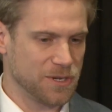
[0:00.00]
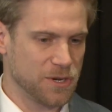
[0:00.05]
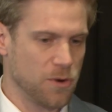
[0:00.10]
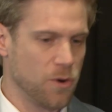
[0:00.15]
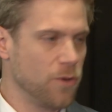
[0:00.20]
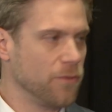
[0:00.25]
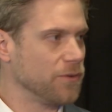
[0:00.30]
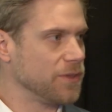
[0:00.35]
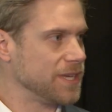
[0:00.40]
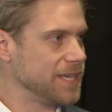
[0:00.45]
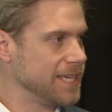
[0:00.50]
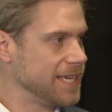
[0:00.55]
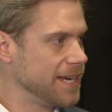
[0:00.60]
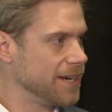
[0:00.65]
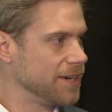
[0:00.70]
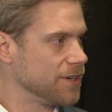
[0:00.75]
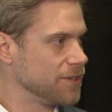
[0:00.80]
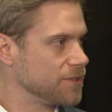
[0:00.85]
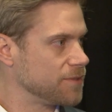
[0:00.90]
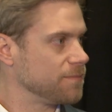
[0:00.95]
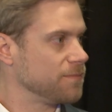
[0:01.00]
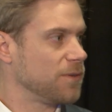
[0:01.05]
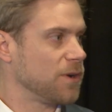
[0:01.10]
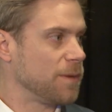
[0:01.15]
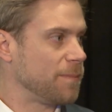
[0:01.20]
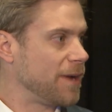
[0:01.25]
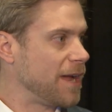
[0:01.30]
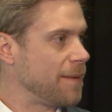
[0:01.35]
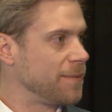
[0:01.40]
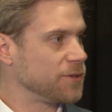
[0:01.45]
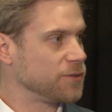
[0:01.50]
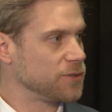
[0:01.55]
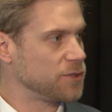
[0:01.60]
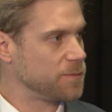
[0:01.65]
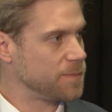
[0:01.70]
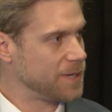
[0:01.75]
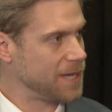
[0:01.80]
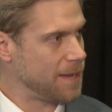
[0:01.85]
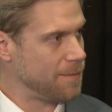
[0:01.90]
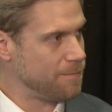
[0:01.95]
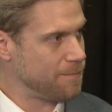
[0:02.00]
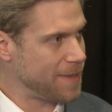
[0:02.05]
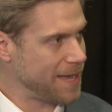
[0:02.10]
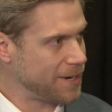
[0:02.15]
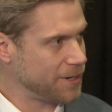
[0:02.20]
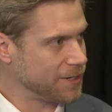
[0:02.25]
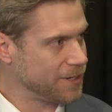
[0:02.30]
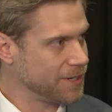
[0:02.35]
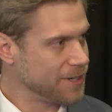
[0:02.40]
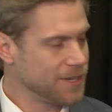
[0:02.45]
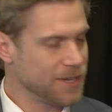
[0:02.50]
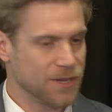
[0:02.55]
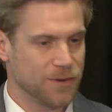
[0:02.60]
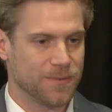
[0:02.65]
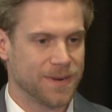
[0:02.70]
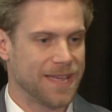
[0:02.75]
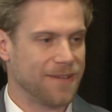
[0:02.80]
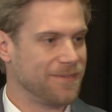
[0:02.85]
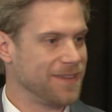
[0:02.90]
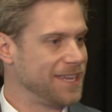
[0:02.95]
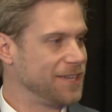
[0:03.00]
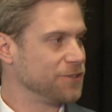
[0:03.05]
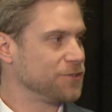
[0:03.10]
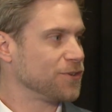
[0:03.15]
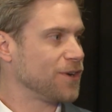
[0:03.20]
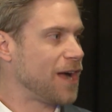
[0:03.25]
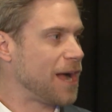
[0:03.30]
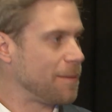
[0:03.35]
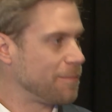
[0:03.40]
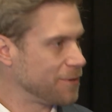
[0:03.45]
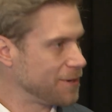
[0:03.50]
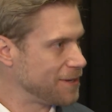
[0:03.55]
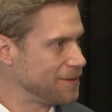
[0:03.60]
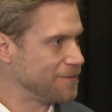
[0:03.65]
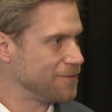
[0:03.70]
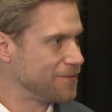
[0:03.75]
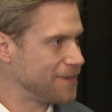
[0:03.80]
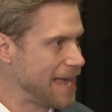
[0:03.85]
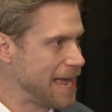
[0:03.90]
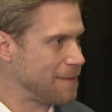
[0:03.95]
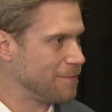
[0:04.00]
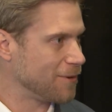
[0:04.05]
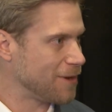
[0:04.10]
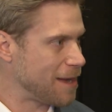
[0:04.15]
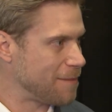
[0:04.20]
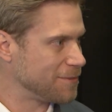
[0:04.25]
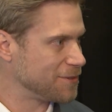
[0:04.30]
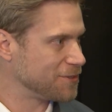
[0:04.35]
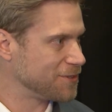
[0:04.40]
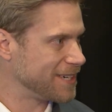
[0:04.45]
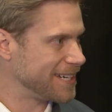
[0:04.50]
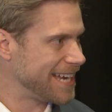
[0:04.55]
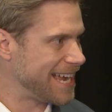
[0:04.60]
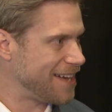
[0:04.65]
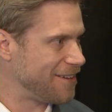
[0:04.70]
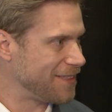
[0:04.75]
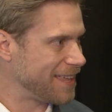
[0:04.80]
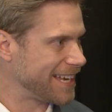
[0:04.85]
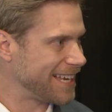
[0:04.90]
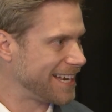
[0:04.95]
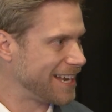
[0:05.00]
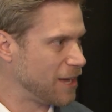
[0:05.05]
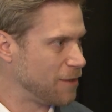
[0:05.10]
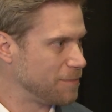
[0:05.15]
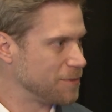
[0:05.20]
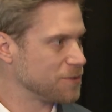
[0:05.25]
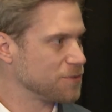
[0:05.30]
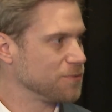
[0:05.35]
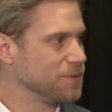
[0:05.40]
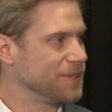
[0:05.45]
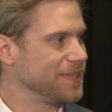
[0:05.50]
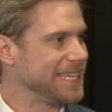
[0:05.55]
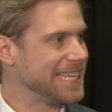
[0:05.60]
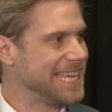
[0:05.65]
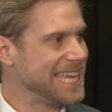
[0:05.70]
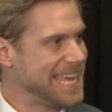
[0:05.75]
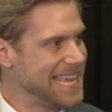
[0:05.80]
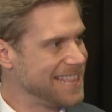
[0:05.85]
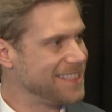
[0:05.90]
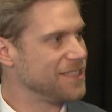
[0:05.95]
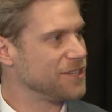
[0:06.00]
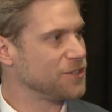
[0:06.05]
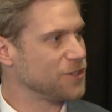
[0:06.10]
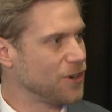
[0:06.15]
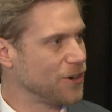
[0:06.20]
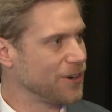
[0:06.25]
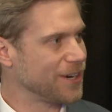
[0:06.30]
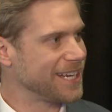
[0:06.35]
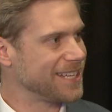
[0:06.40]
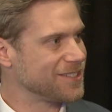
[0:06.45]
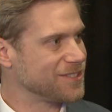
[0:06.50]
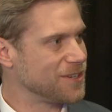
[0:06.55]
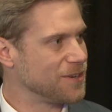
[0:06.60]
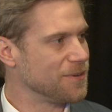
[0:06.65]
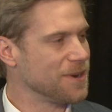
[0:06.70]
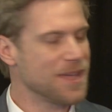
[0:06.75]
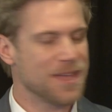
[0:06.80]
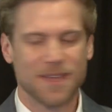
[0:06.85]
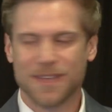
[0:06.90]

over the years, our biometry's become better. We have intraoperative aberrometry now that can help us really hit the target. So,